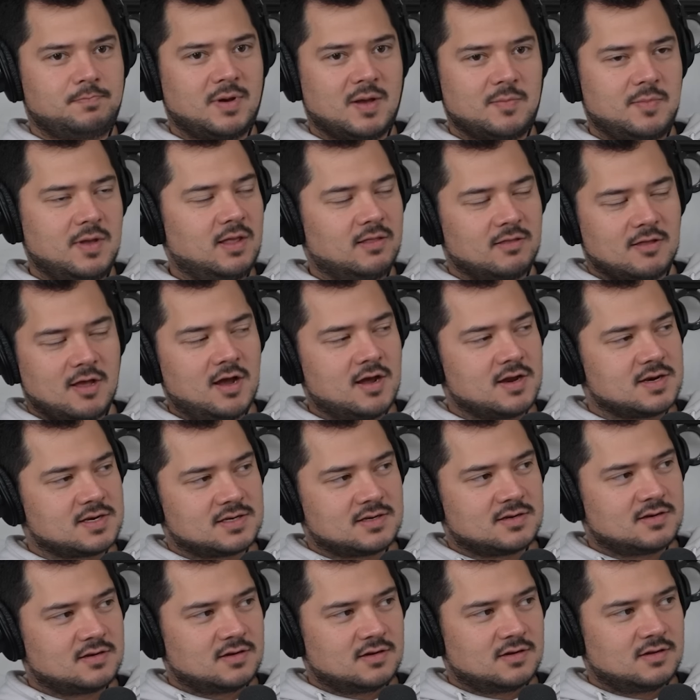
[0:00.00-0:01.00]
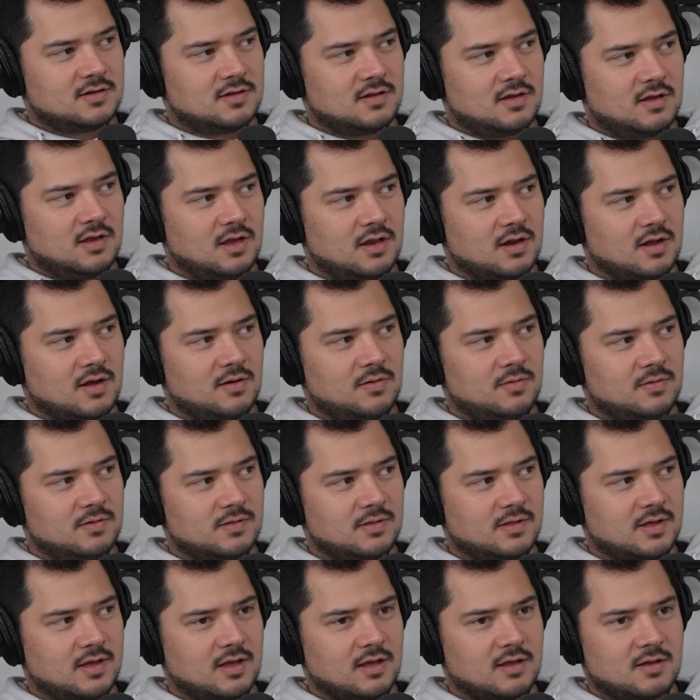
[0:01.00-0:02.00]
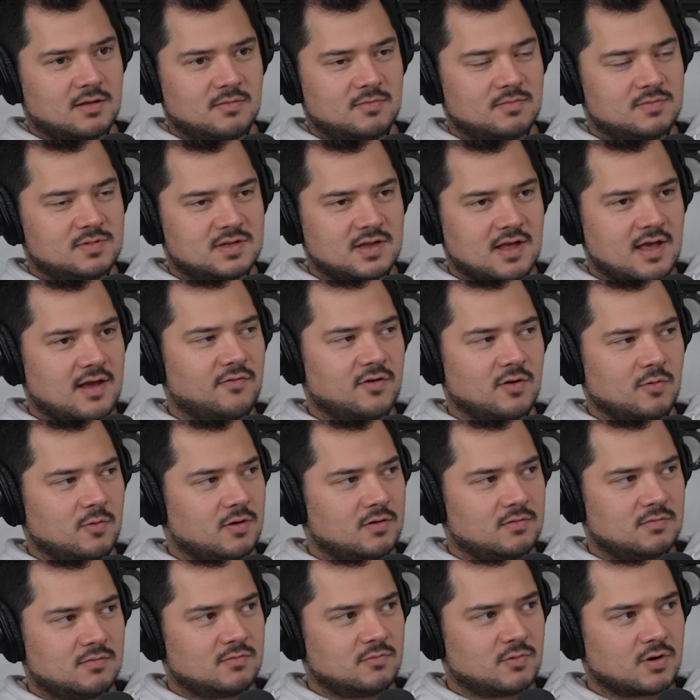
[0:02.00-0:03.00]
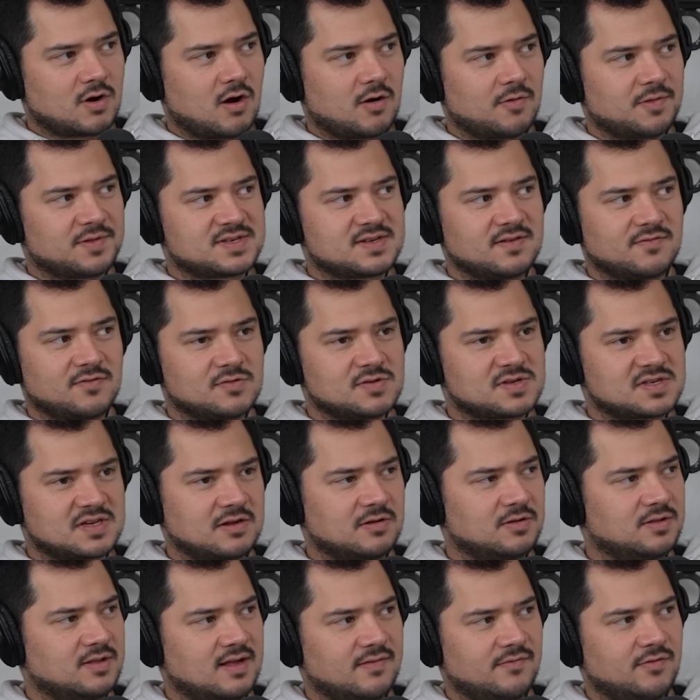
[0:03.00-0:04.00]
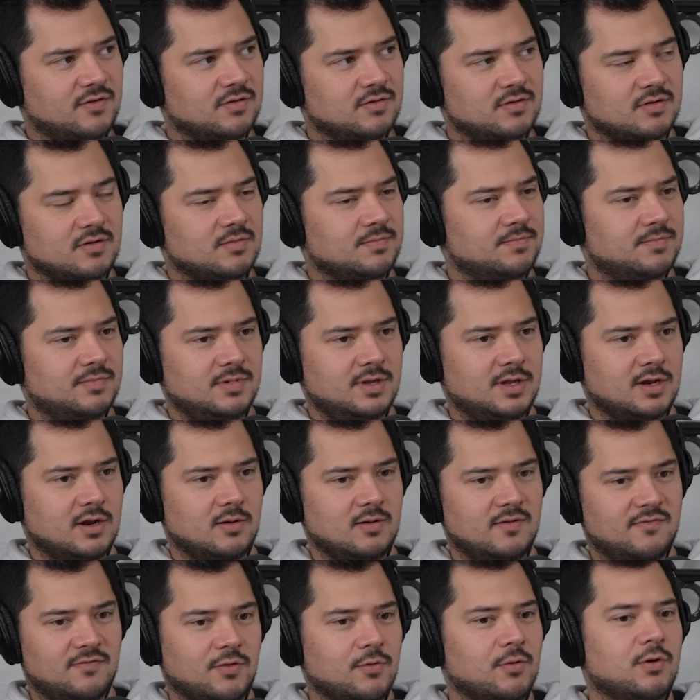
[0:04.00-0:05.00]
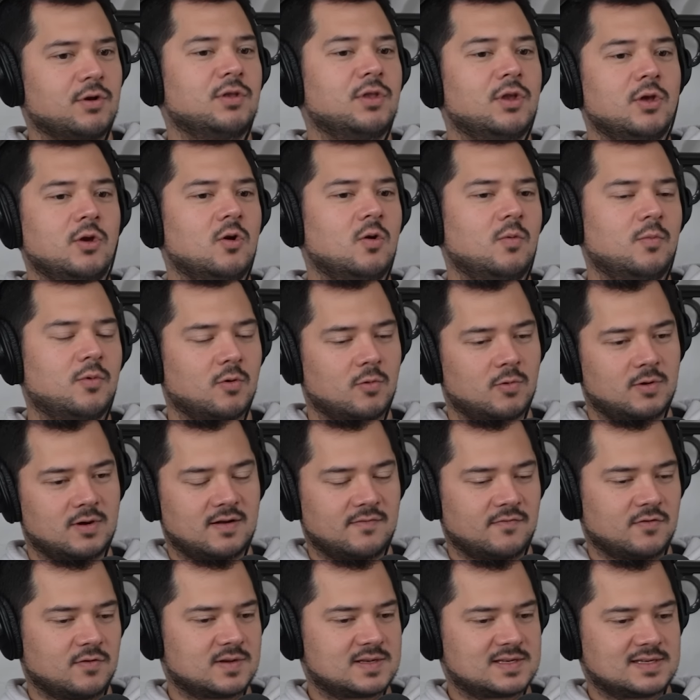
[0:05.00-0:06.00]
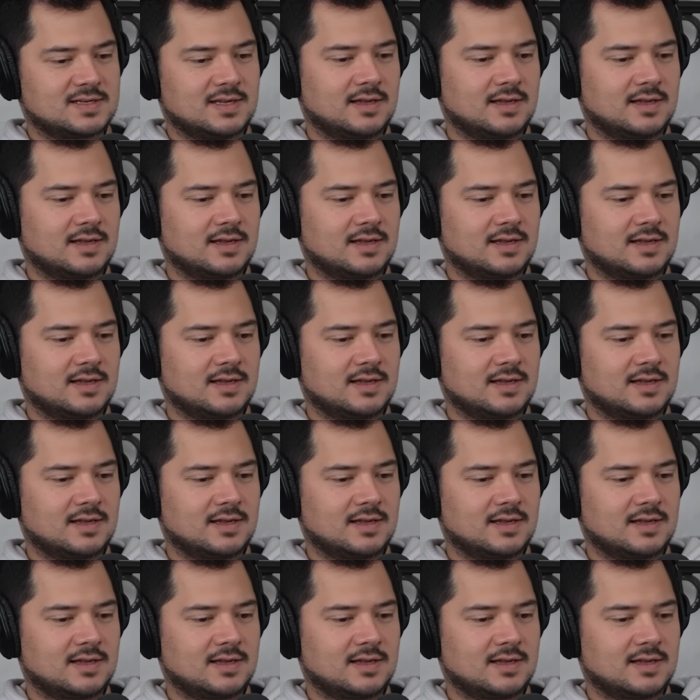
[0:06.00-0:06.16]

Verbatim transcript: by being nice you know, like to everyone, regardless of their skill level or you know if they're a noob or whatever. It's